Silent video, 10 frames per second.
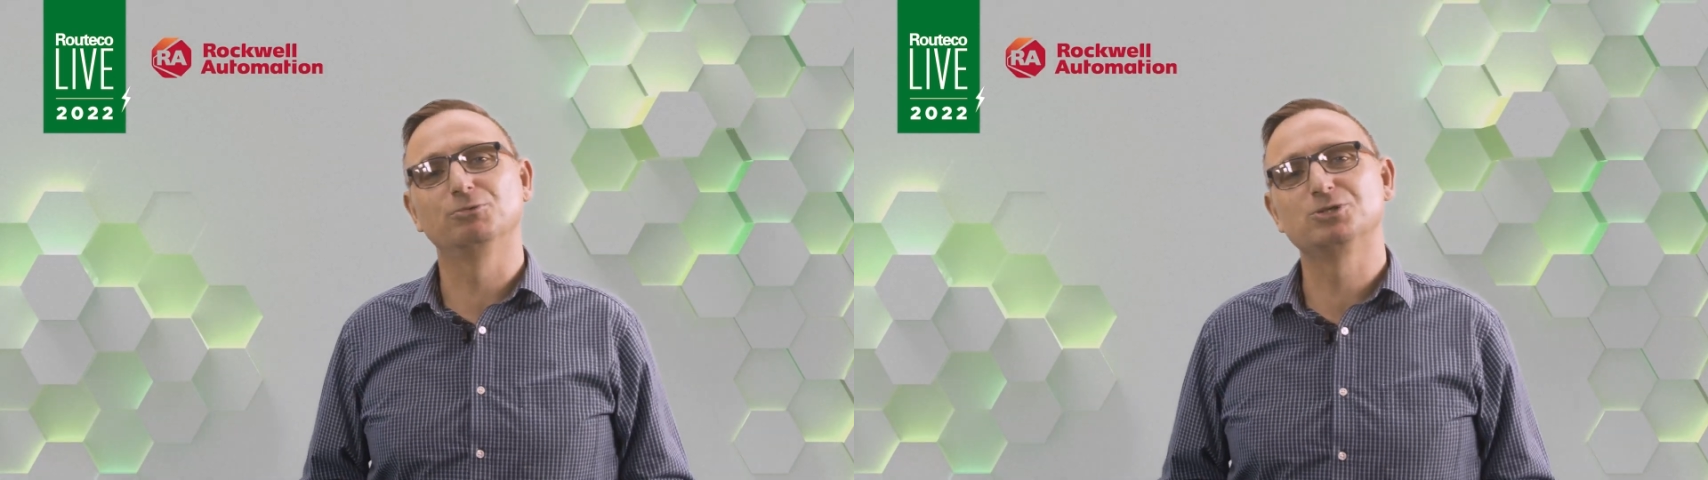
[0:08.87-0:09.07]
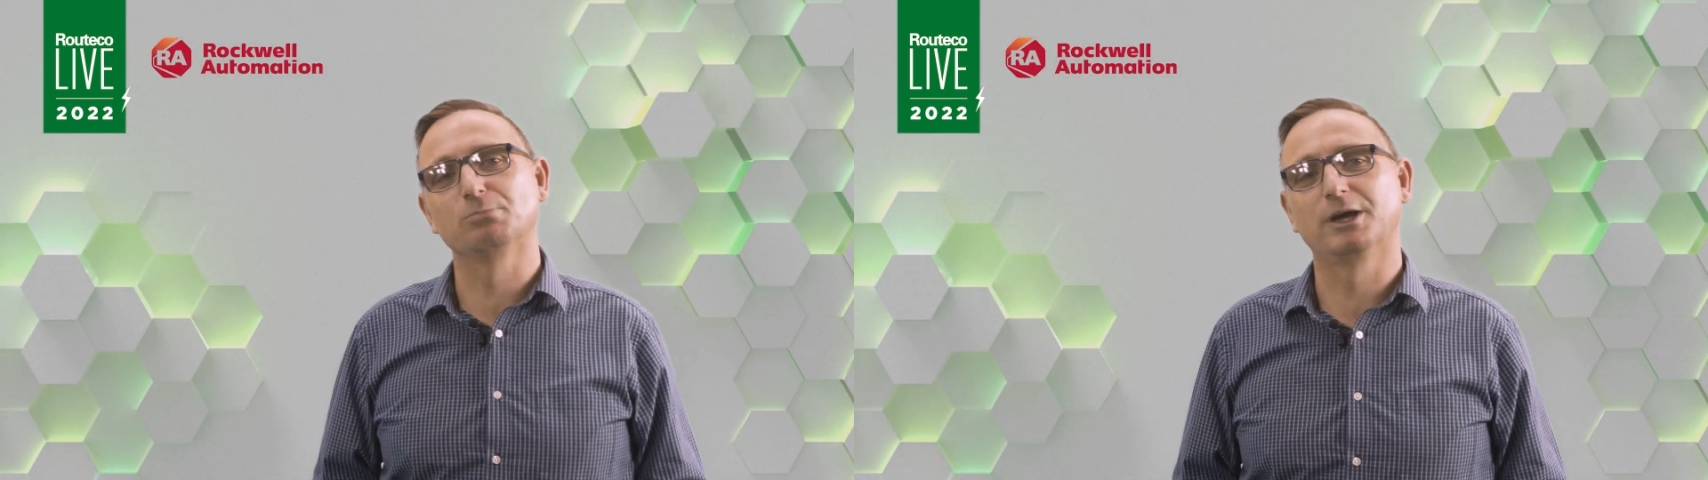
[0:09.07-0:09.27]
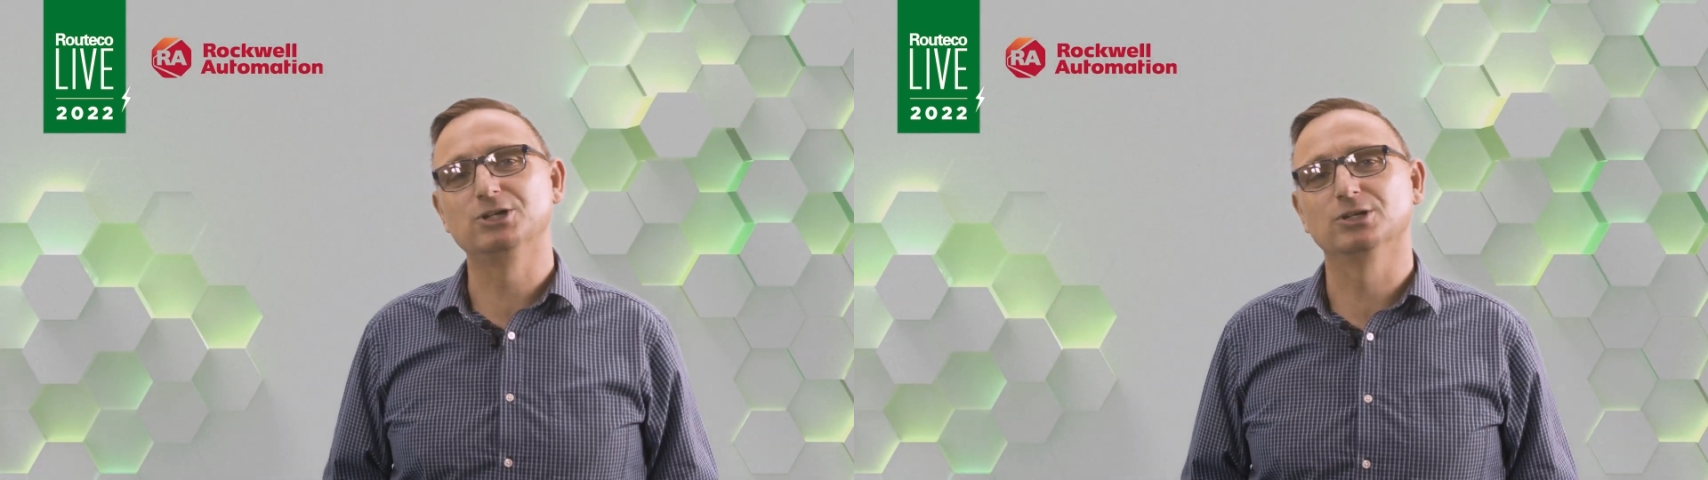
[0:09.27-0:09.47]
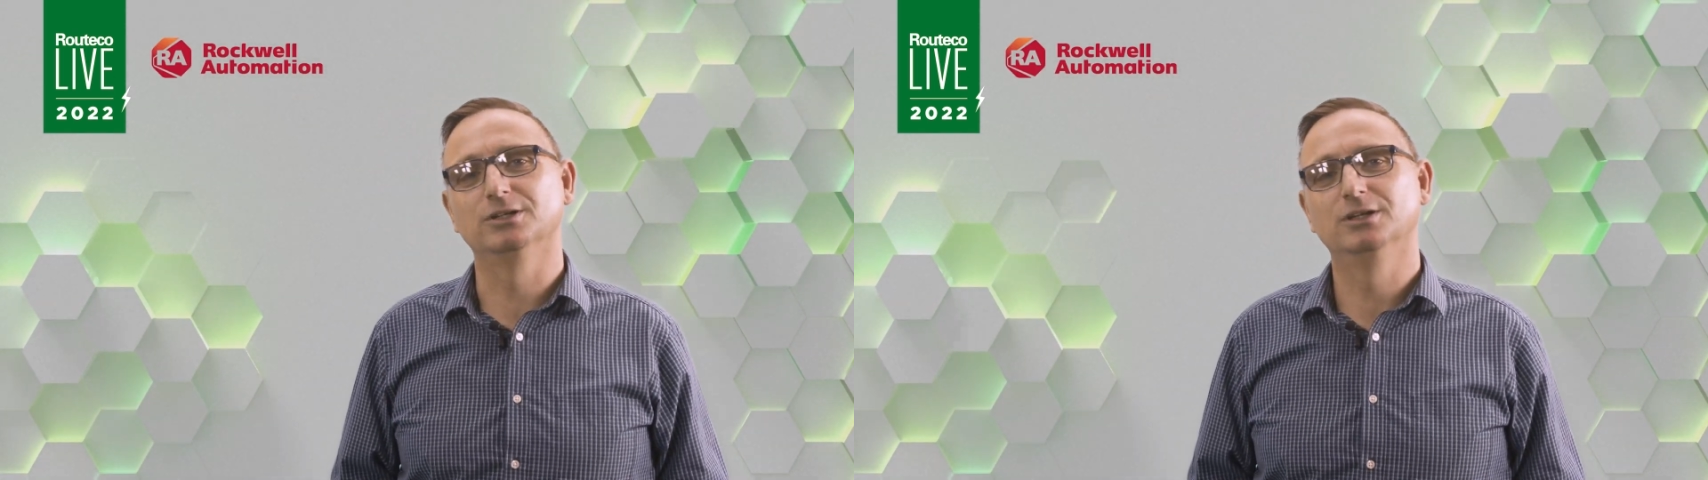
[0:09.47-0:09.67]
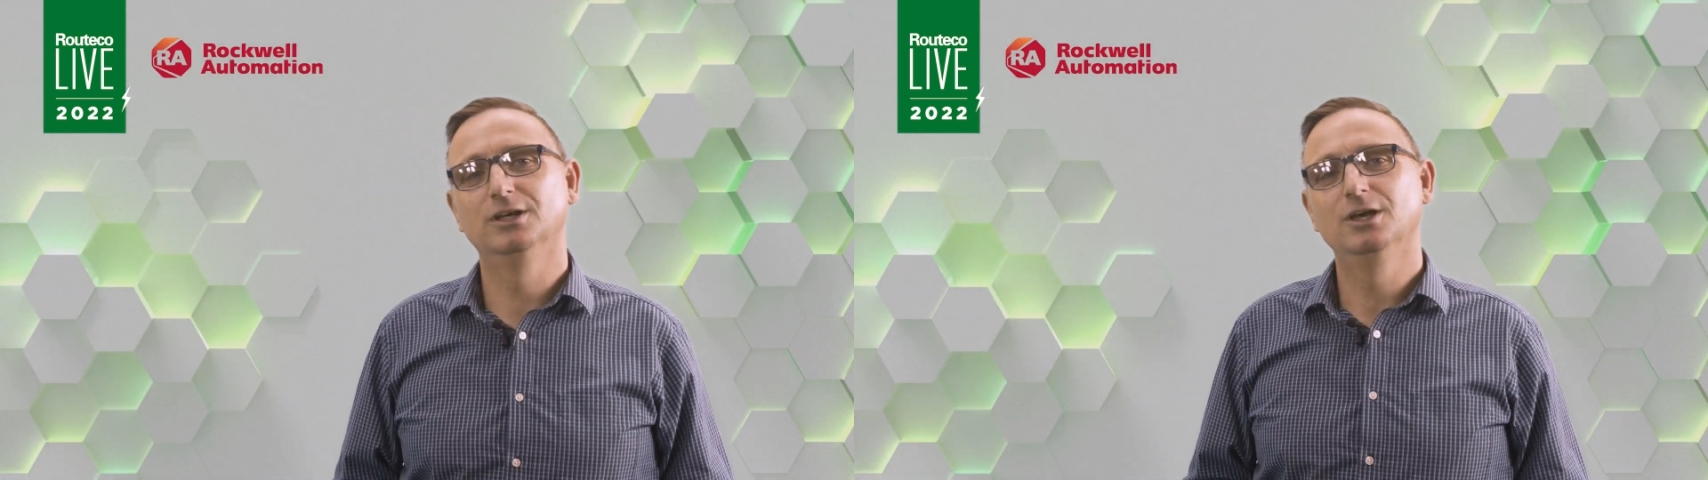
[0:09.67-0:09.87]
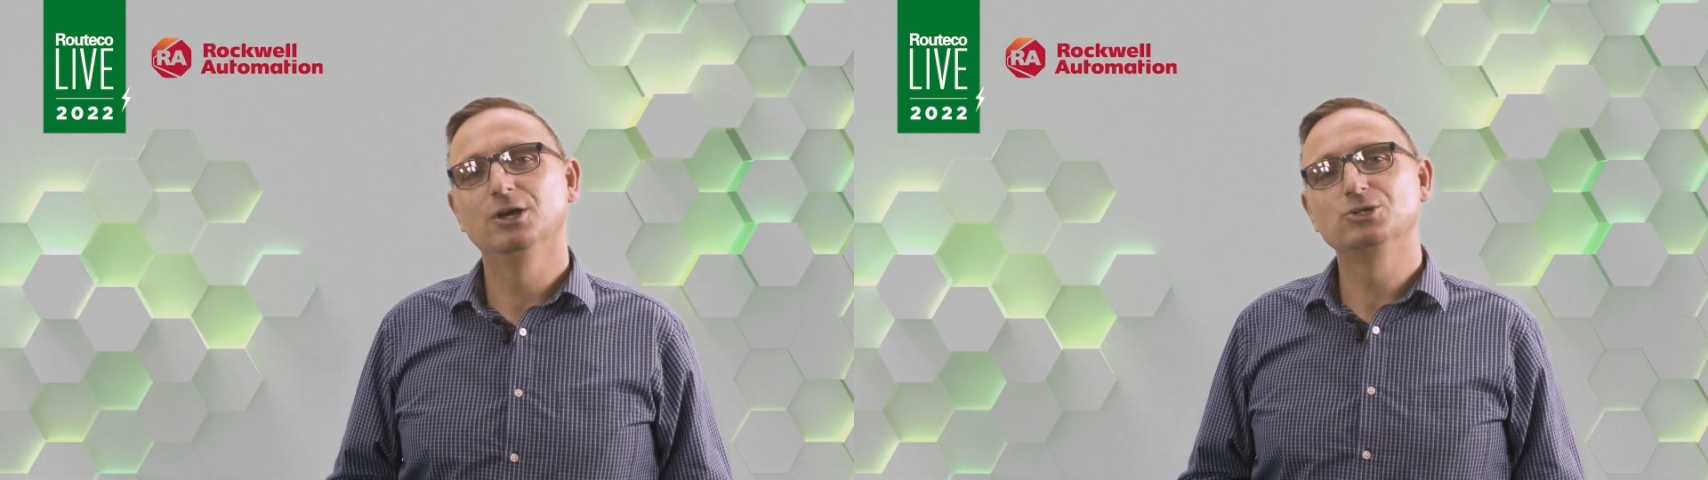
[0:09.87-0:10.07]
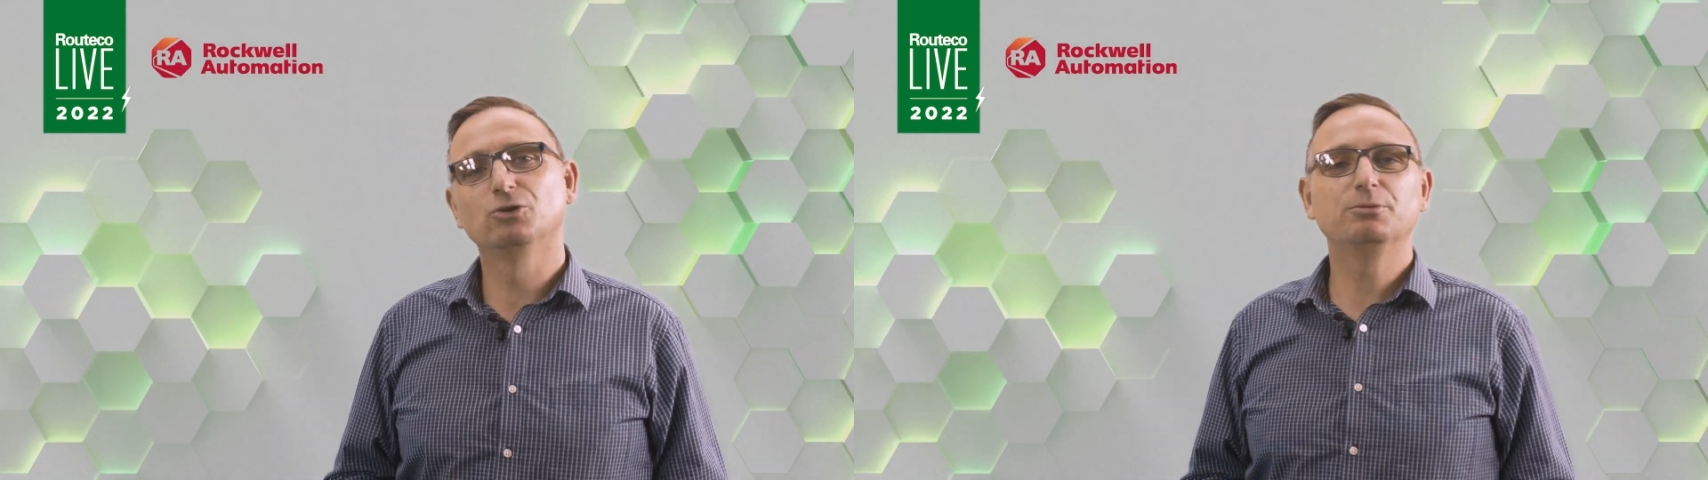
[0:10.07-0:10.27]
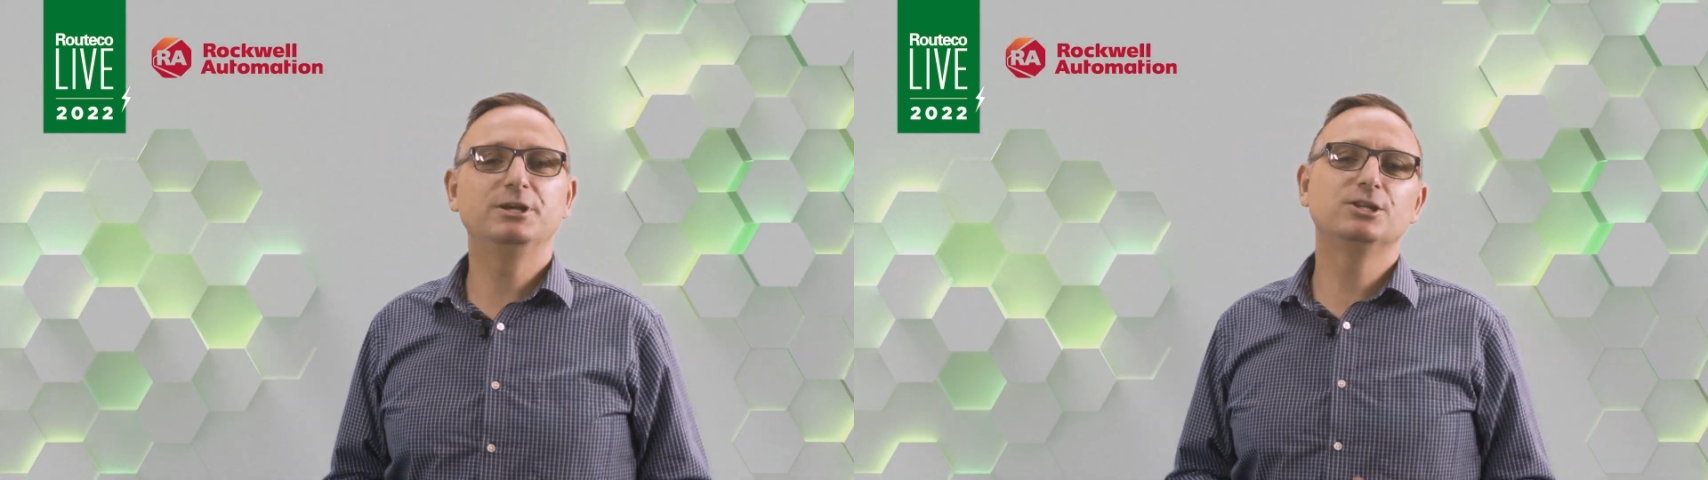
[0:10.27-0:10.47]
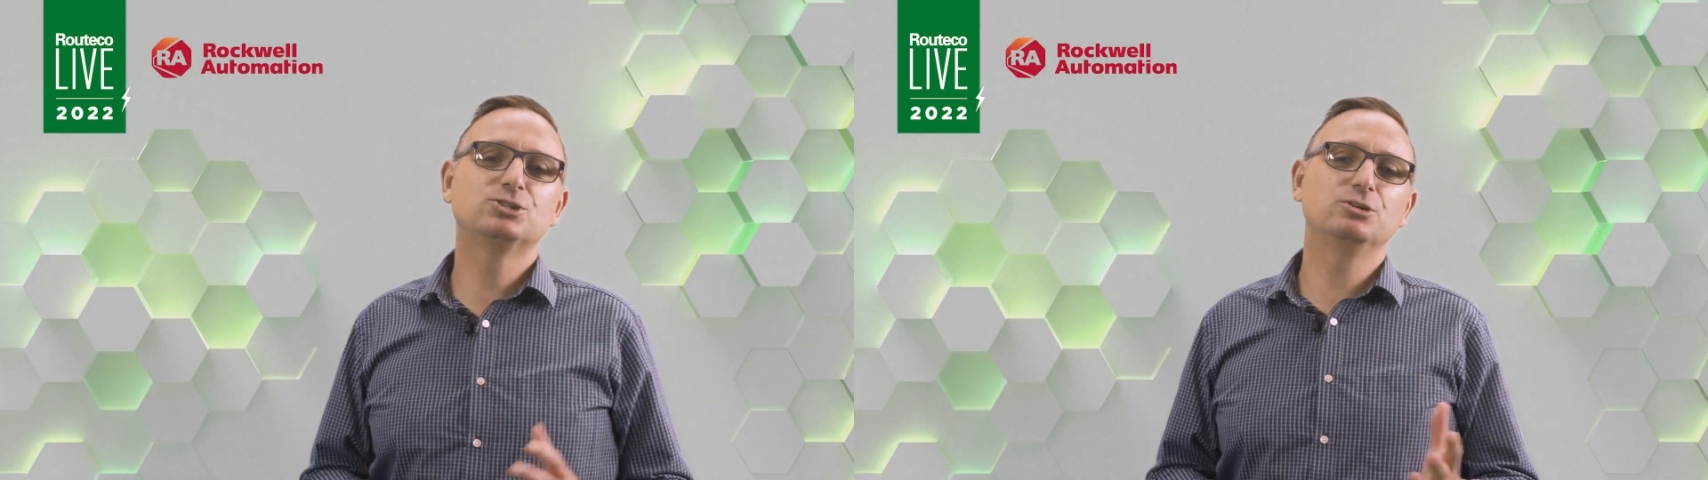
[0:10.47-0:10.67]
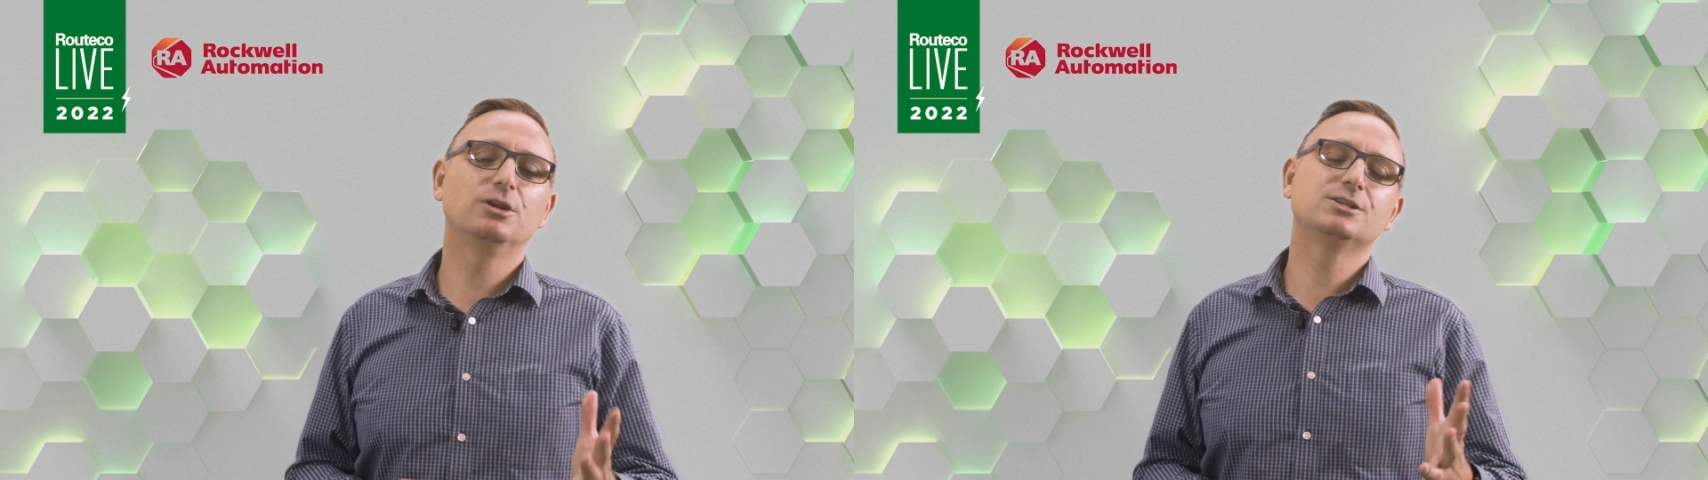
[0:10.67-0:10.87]
Automation. Joining me in the
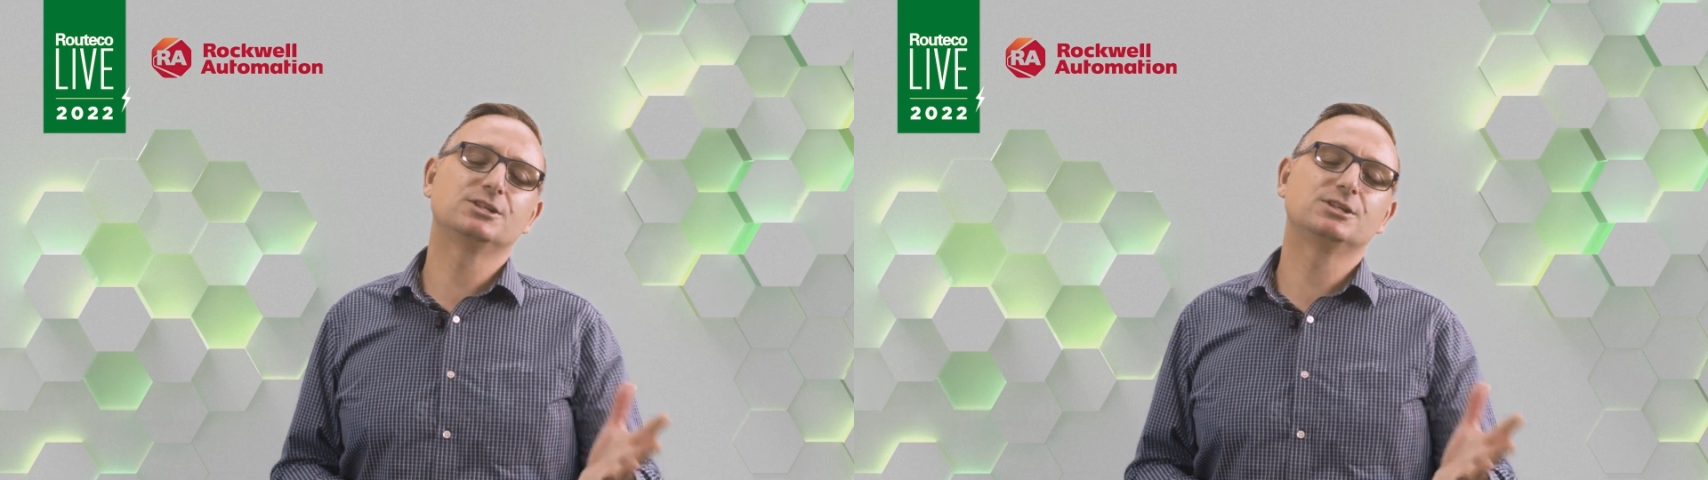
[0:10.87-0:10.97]
studio